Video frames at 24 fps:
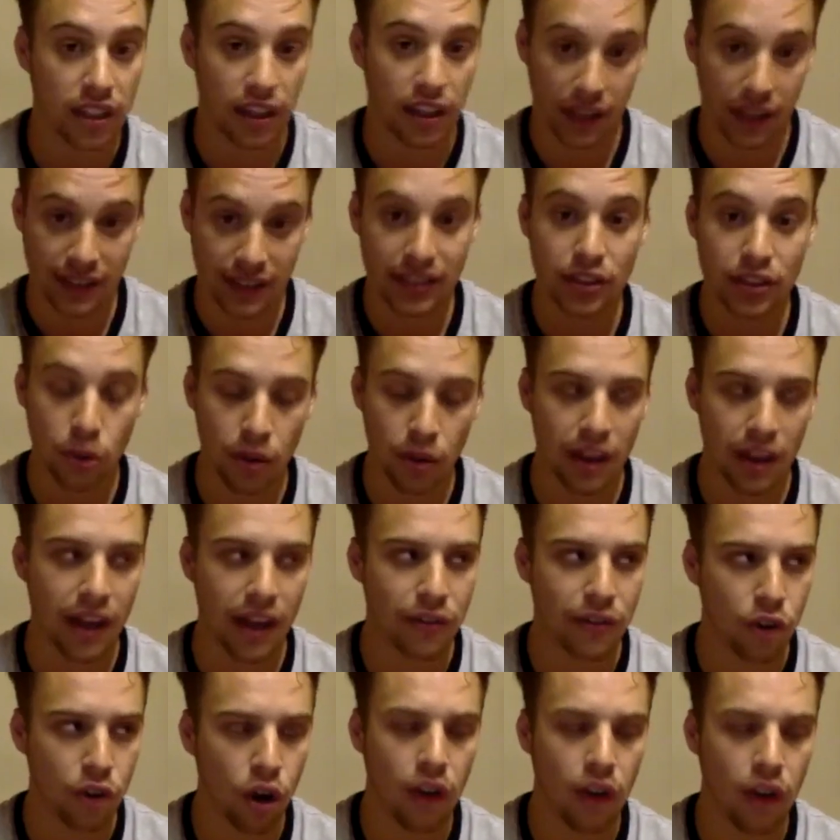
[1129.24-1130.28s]
They did do. They
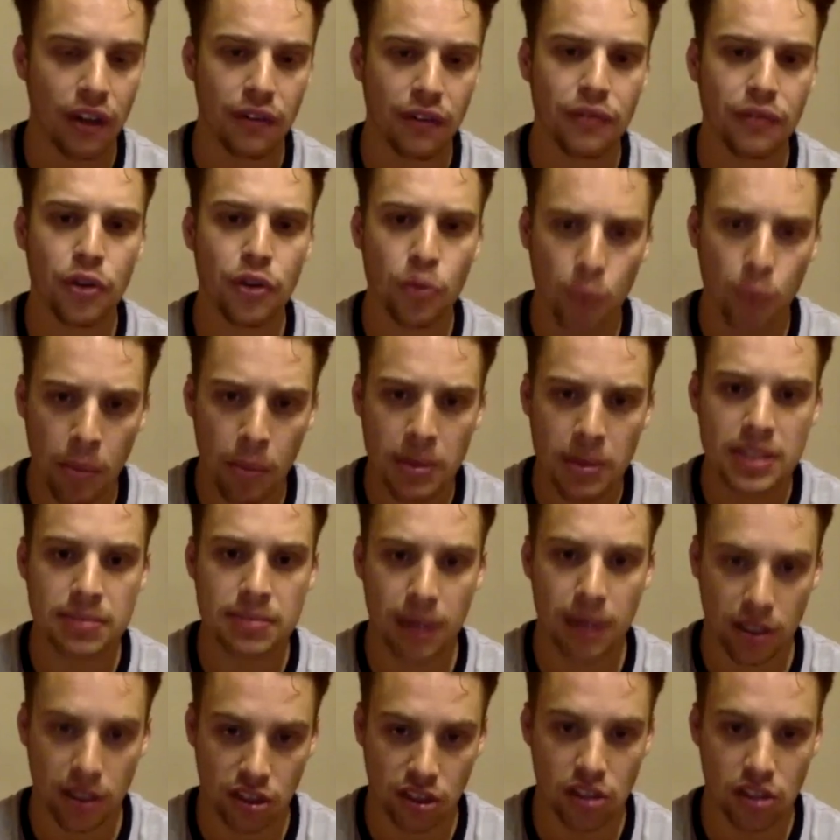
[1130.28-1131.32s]
have a lot. They have a few women's
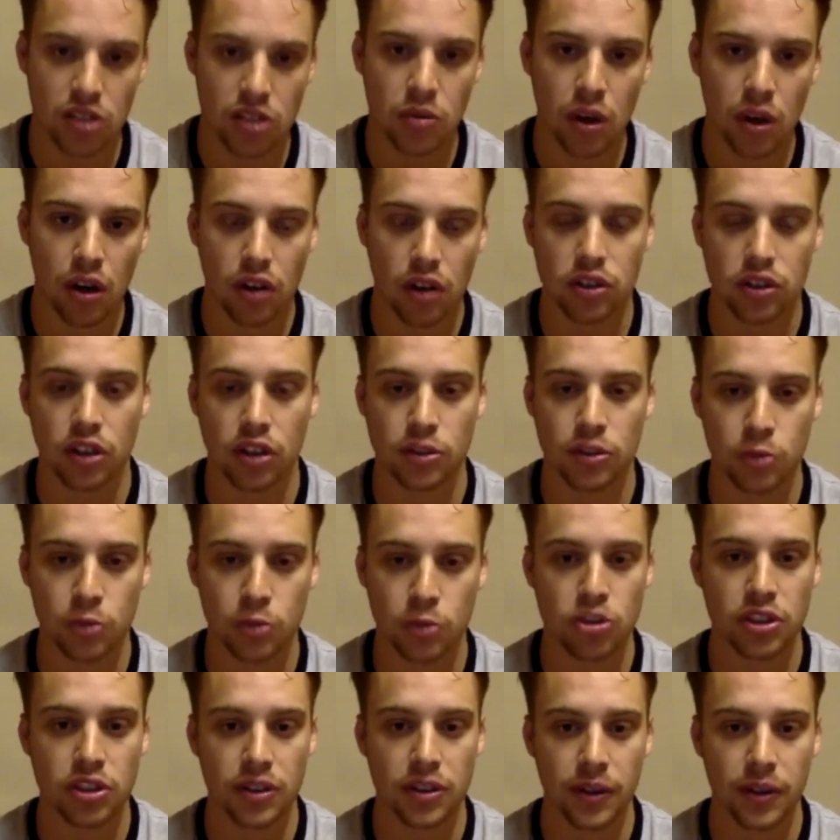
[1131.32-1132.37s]
matches as well. Because I was
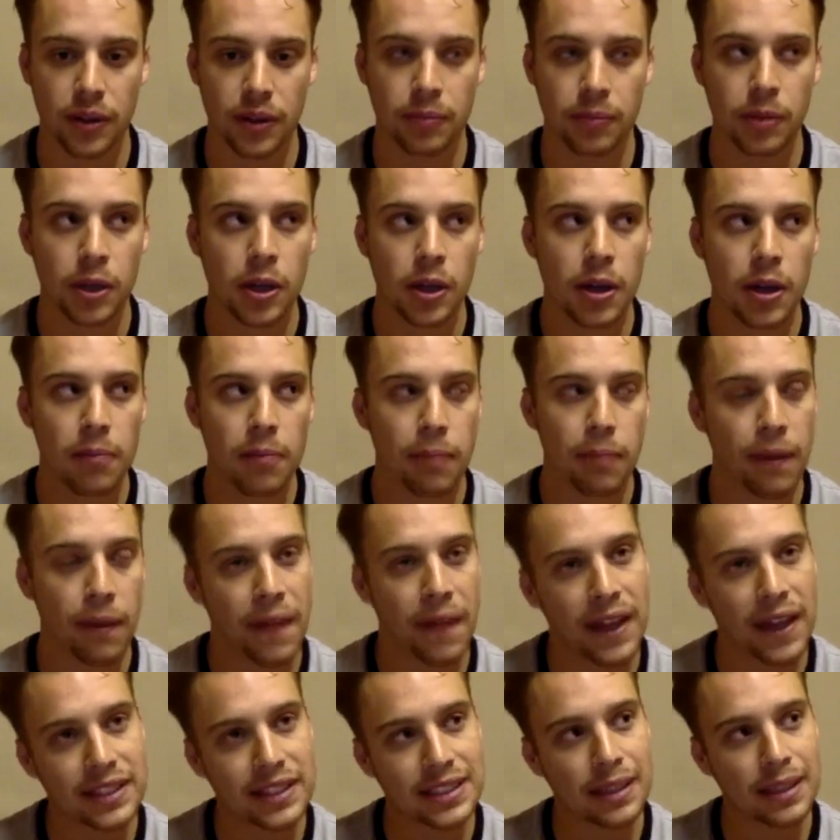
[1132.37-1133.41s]
watching yeah. them. But
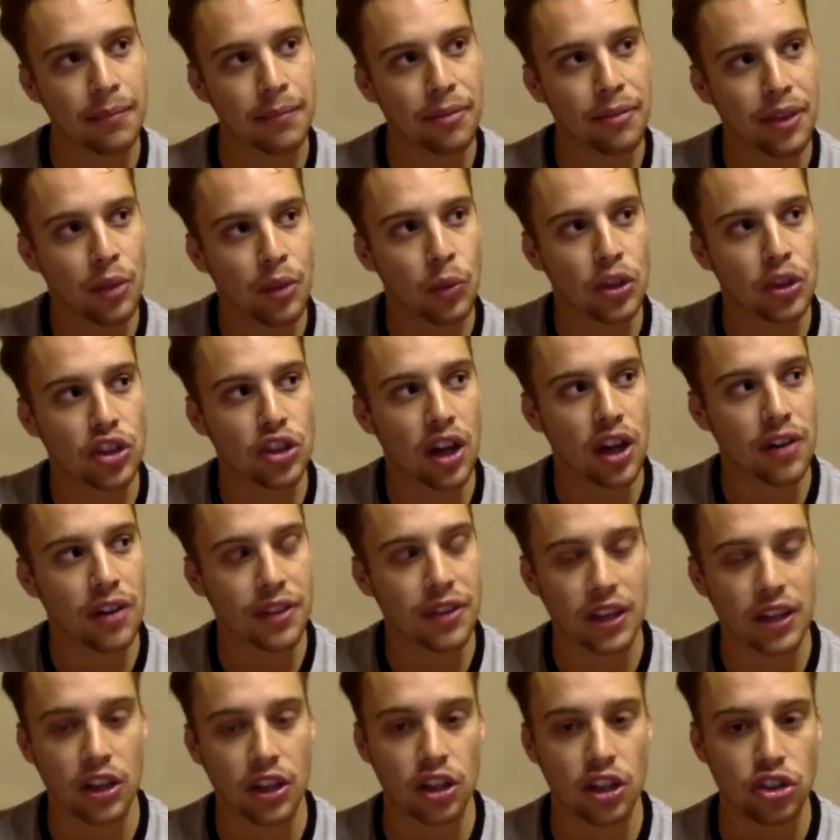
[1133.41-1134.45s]
that's something which I
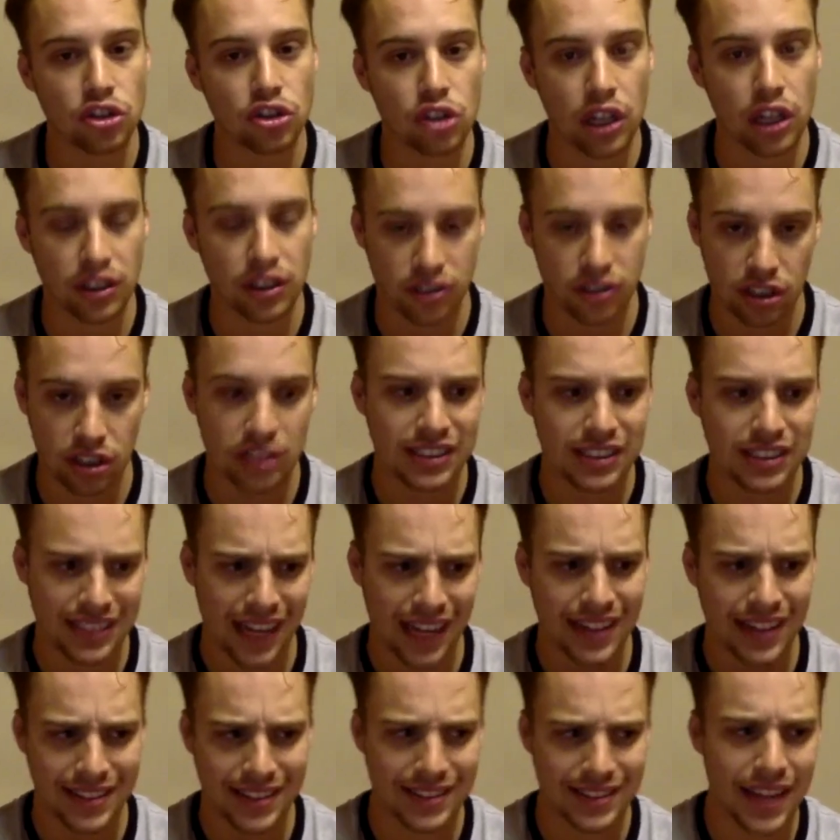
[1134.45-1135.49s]
think can
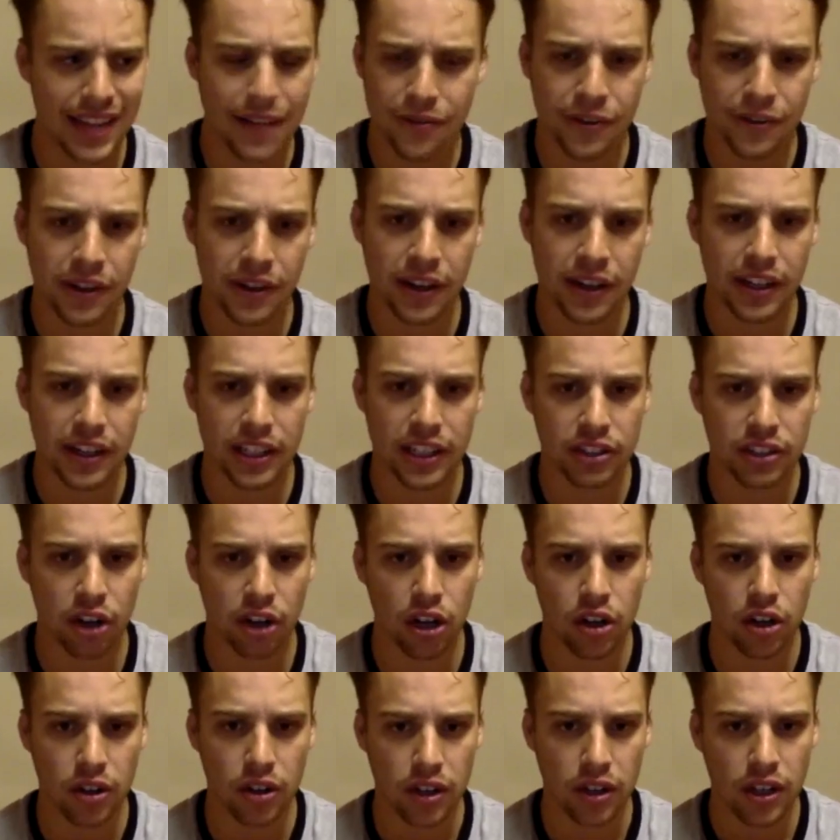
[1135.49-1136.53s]
can definitely
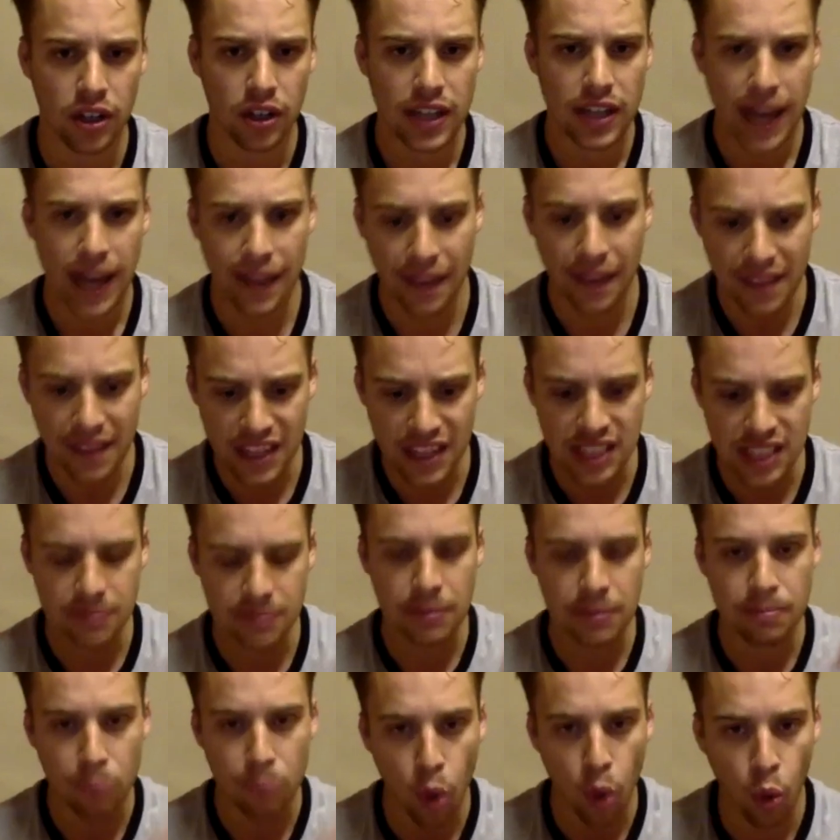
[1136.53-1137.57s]
grow, and there needs to
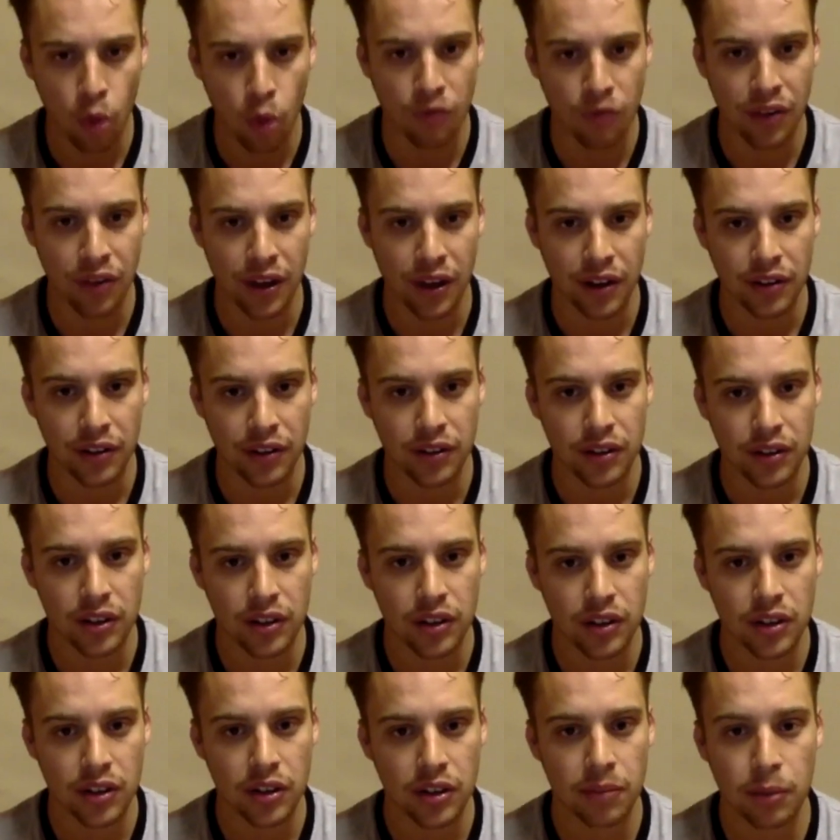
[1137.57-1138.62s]
be more of it
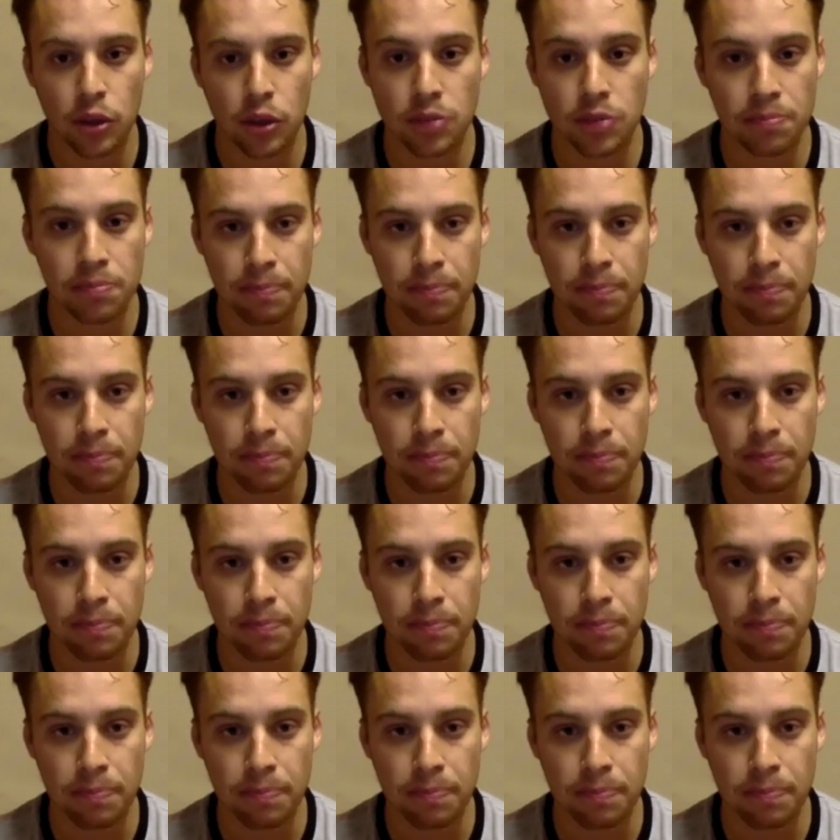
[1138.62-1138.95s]
because